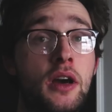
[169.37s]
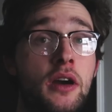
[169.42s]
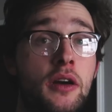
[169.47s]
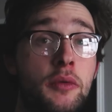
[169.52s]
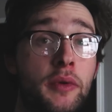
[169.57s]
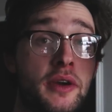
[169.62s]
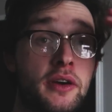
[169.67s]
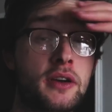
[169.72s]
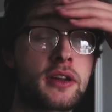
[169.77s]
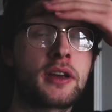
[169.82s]

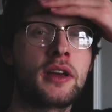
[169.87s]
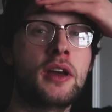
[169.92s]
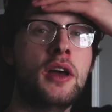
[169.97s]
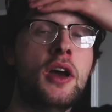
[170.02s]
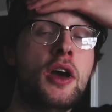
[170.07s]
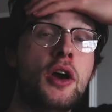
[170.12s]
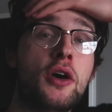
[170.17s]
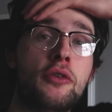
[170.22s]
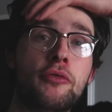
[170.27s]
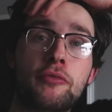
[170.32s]
oh, we've got to
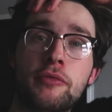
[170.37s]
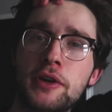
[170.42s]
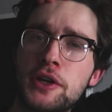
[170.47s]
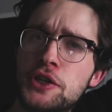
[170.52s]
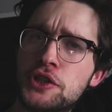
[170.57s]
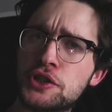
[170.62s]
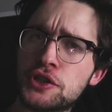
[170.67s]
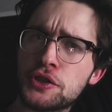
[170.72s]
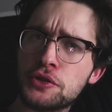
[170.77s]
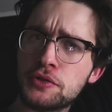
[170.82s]

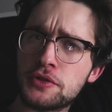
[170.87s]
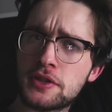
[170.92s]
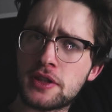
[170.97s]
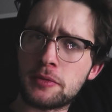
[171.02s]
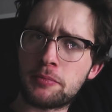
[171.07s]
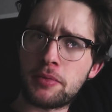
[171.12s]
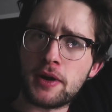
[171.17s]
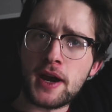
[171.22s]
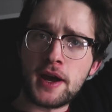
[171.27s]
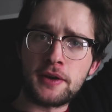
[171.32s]
reshoot
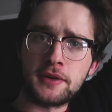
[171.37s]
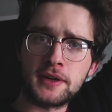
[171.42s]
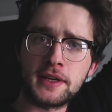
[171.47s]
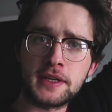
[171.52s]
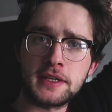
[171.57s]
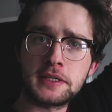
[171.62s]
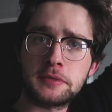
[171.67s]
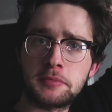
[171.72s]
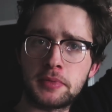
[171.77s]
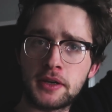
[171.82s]
the brownies